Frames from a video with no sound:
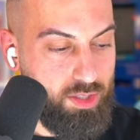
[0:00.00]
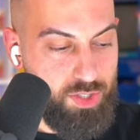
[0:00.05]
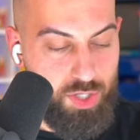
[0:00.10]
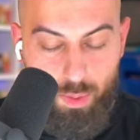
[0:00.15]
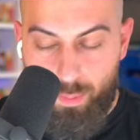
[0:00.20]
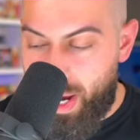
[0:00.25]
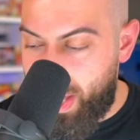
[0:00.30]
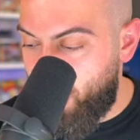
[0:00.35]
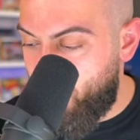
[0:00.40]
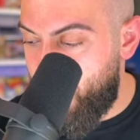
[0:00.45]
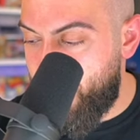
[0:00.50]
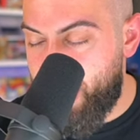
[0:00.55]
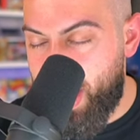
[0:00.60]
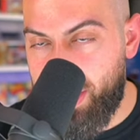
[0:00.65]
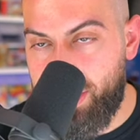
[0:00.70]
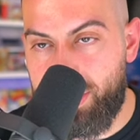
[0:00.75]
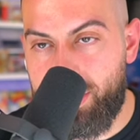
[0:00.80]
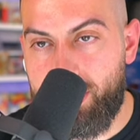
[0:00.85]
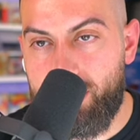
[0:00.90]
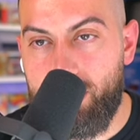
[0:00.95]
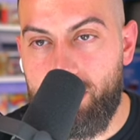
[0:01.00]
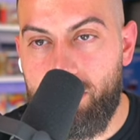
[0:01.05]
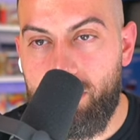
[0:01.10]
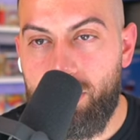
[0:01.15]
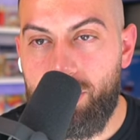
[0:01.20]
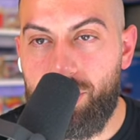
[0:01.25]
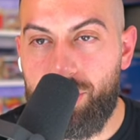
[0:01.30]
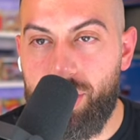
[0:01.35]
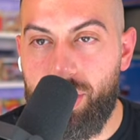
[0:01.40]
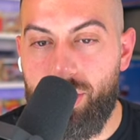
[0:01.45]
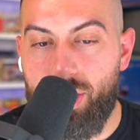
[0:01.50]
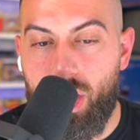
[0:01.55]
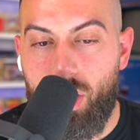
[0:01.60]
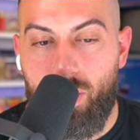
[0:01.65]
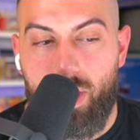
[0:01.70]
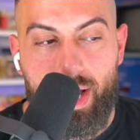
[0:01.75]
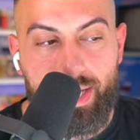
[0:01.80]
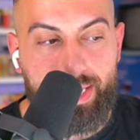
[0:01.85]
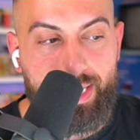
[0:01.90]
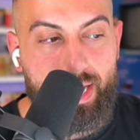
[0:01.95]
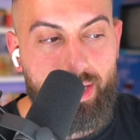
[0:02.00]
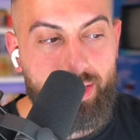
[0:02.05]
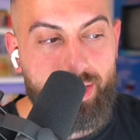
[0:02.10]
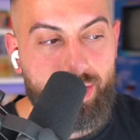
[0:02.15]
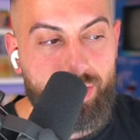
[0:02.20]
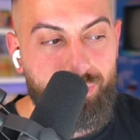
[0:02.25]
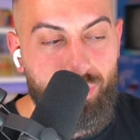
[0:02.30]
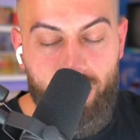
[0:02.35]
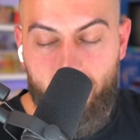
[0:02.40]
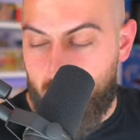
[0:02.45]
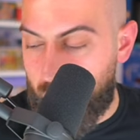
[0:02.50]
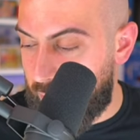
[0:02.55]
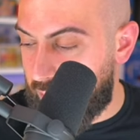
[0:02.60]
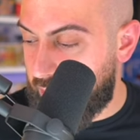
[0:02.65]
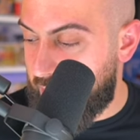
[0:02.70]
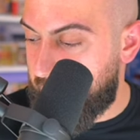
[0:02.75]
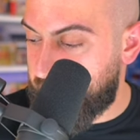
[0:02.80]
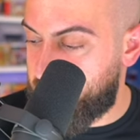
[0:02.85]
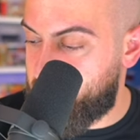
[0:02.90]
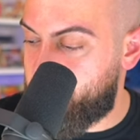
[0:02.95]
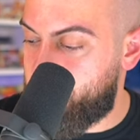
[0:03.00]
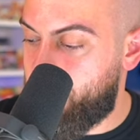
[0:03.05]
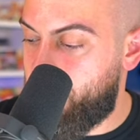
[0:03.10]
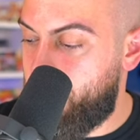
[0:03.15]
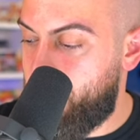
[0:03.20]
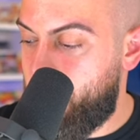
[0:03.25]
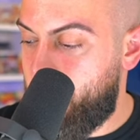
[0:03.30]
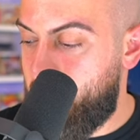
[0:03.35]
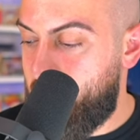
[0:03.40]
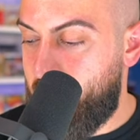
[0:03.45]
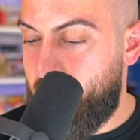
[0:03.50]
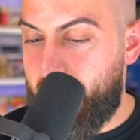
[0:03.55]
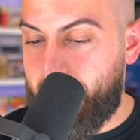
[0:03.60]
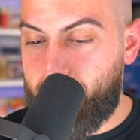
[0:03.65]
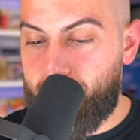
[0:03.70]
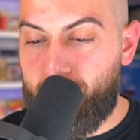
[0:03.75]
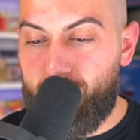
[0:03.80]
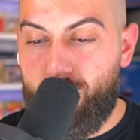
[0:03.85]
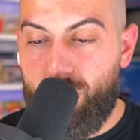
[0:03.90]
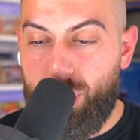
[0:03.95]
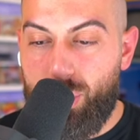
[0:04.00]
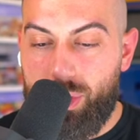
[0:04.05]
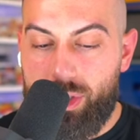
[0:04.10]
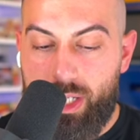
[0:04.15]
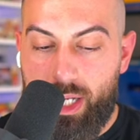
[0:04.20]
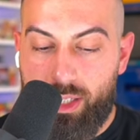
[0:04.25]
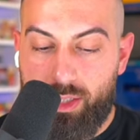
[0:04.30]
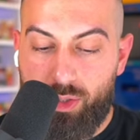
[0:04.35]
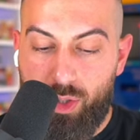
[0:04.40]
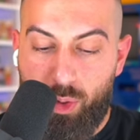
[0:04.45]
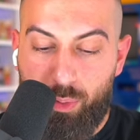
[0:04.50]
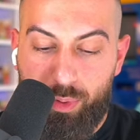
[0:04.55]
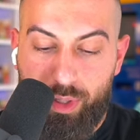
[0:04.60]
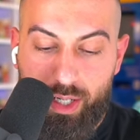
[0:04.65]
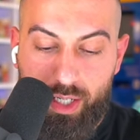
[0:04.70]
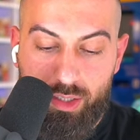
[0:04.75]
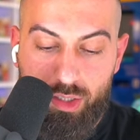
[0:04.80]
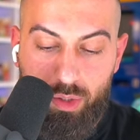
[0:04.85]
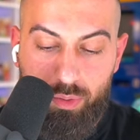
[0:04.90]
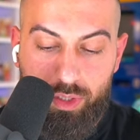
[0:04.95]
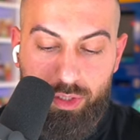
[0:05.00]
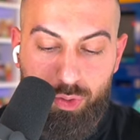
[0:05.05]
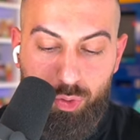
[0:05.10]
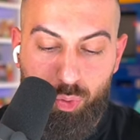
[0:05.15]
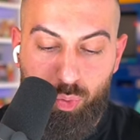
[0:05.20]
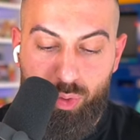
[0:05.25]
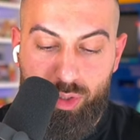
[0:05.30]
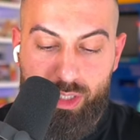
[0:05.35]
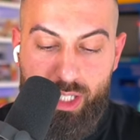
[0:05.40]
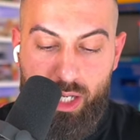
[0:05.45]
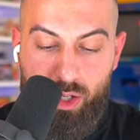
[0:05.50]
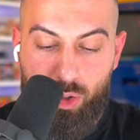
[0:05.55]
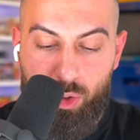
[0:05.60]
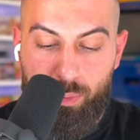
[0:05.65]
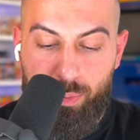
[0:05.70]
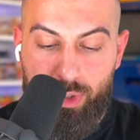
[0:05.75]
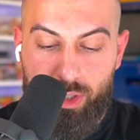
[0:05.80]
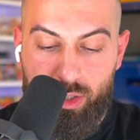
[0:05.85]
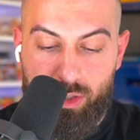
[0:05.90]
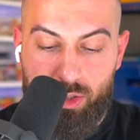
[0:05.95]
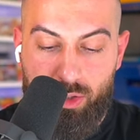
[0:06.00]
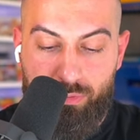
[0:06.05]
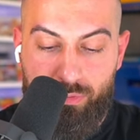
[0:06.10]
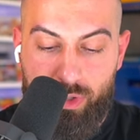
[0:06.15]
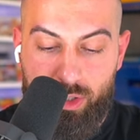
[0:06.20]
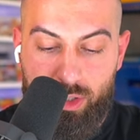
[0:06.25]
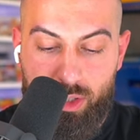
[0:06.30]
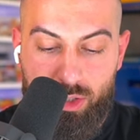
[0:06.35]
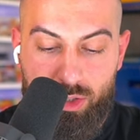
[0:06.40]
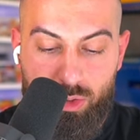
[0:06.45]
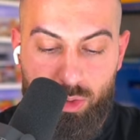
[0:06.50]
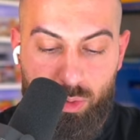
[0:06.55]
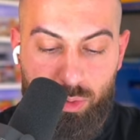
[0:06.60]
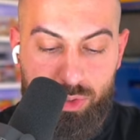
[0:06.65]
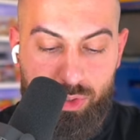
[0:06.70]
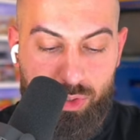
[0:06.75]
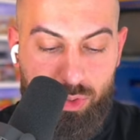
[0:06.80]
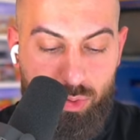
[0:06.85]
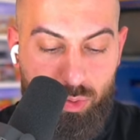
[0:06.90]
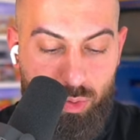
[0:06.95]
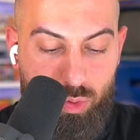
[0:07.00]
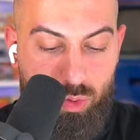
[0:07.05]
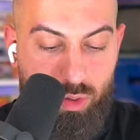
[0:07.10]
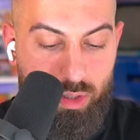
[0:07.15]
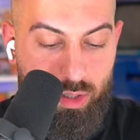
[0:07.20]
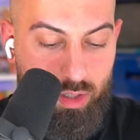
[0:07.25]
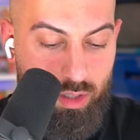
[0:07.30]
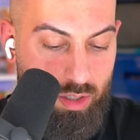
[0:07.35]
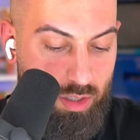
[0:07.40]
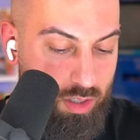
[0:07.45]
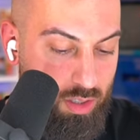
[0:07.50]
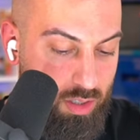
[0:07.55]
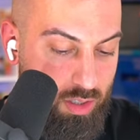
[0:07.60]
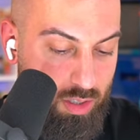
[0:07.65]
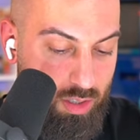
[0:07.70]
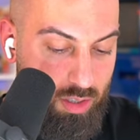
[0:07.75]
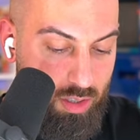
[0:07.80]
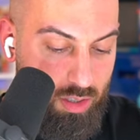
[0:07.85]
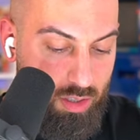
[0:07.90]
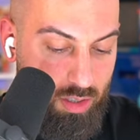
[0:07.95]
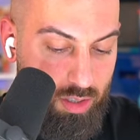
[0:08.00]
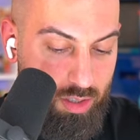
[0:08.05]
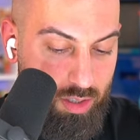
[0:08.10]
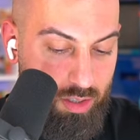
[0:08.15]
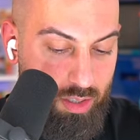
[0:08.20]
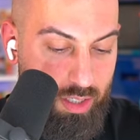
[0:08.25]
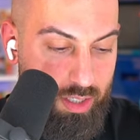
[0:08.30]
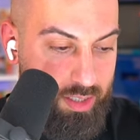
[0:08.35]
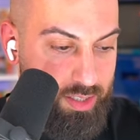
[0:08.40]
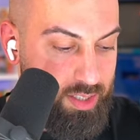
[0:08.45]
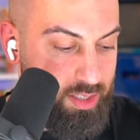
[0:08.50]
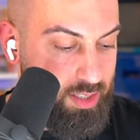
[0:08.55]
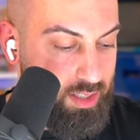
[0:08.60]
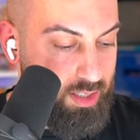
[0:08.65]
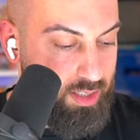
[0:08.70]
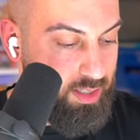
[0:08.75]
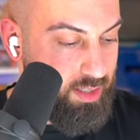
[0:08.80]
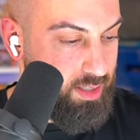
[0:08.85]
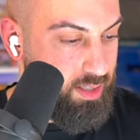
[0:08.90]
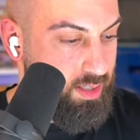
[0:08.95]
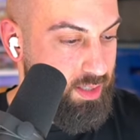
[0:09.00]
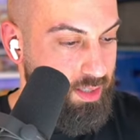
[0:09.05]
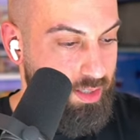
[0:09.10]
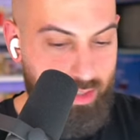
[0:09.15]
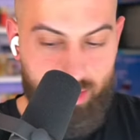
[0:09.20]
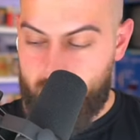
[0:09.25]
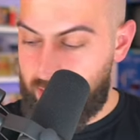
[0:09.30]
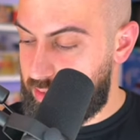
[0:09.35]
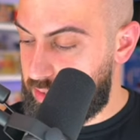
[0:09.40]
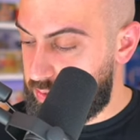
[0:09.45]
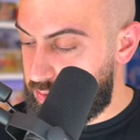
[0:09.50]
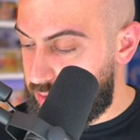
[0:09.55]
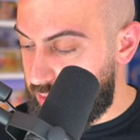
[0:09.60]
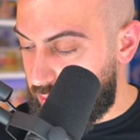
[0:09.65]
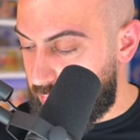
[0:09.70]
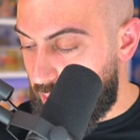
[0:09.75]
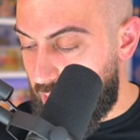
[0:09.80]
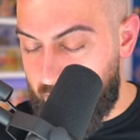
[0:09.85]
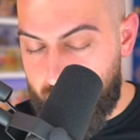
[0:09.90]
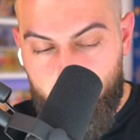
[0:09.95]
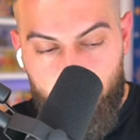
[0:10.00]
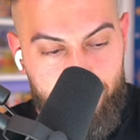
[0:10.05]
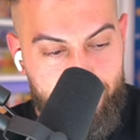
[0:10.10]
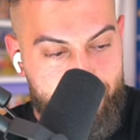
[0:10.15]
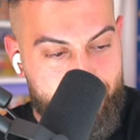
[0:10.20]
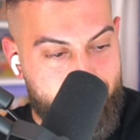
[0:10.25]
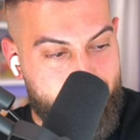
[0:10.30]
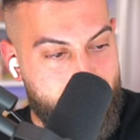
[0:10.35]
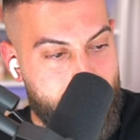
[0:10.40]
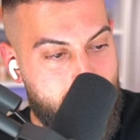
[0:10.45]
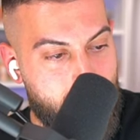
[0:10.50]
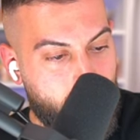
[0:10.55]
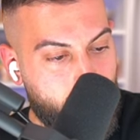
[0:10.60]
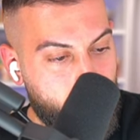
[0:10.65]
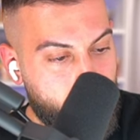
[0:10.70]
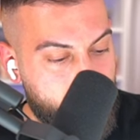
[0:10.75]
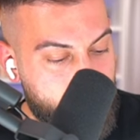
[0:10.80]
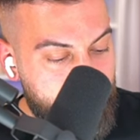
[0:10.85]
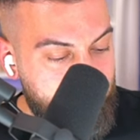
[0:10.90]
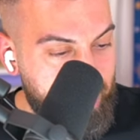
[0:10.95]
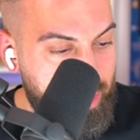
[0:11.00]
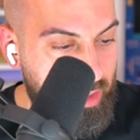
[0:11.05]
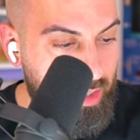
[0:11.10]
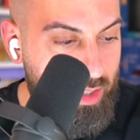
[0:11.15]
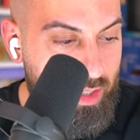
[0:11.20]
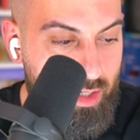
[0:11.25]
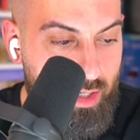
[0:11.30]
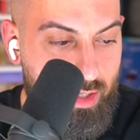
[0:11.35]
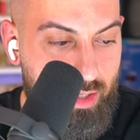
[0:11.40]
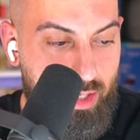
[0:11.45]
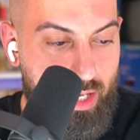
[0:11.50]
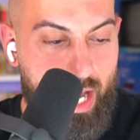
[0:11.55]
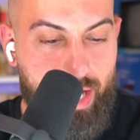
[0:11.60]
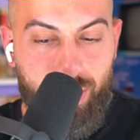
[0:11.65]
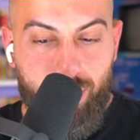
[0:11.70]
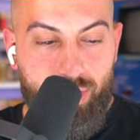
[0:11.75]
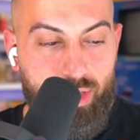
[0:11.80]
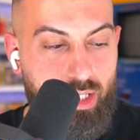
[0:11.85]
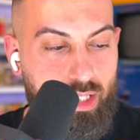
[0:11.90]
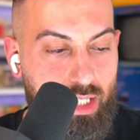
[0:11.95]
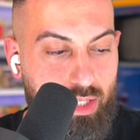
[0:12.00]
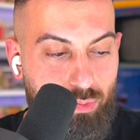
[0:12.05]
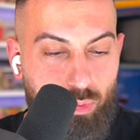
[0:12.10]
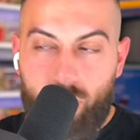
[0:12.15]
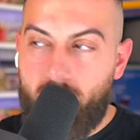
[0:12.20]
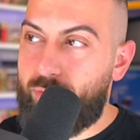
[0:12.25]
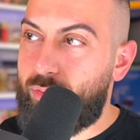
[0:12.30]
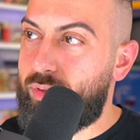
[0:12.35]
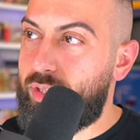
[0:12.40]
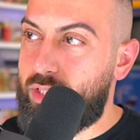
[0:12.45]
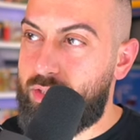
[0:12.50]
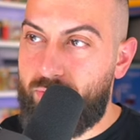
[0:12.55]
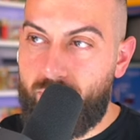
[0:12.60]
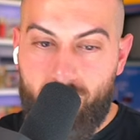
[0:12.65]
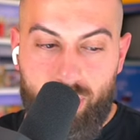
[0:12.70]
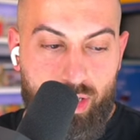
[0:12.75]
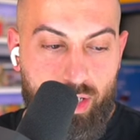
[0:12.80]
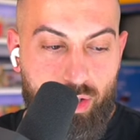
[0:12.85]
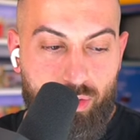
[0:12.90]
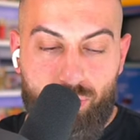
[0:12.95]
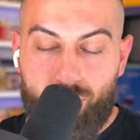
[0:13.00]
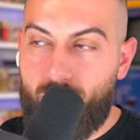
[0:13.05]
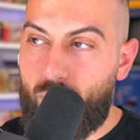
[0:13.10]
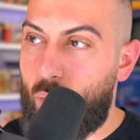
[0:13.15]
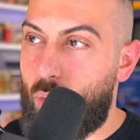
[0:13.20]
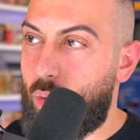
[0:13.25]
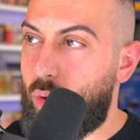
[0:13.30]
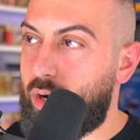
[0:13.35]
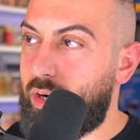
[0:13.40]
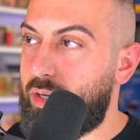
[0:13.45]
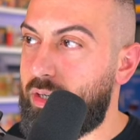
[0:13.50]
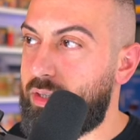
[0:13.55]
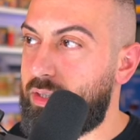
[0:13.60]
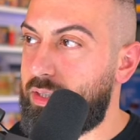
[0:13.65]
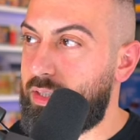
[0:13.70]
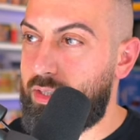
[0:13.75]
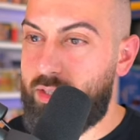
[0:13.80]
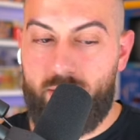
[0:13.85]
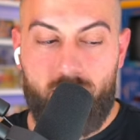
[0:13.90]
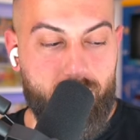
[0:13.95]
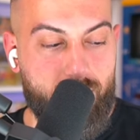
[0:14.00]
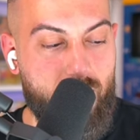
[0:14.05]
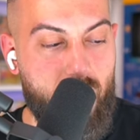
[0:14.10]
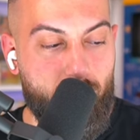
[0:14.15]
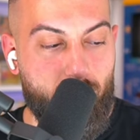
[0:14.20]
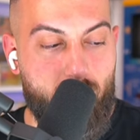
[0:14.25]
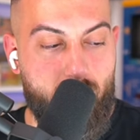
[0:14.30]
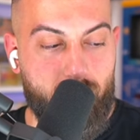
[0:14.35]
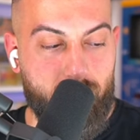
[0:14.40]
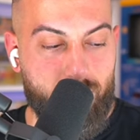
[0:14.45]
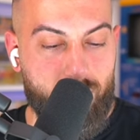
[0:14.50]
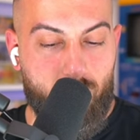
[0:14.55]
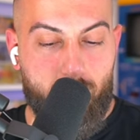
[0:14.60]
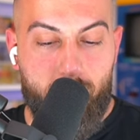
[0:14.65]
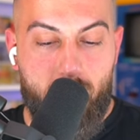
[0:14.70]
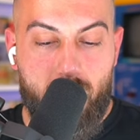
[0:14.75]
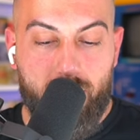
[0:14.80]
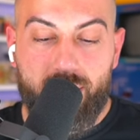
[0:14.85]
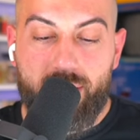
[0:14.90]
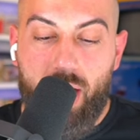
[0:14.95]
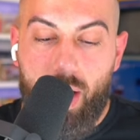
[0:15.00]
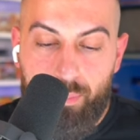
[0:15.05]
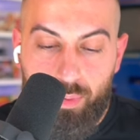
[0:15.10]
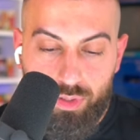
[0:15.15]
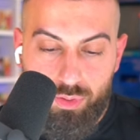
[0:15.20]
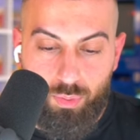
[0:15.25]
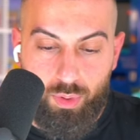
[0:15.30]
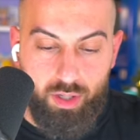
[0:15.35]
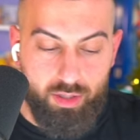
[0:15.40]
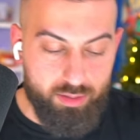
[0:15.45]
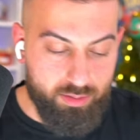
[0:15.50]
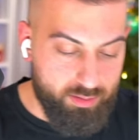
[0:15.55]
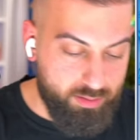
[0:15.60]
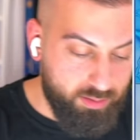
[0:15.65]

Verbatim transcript: So, by the way, guys, so you know, at the end of this video, I will announce next Tuesday's opening. As always, Tuesday openings are vintage, old school goodness. So stick around if you want to see that one. Enter the giveaway for this video for the Tyranitar box topper as well.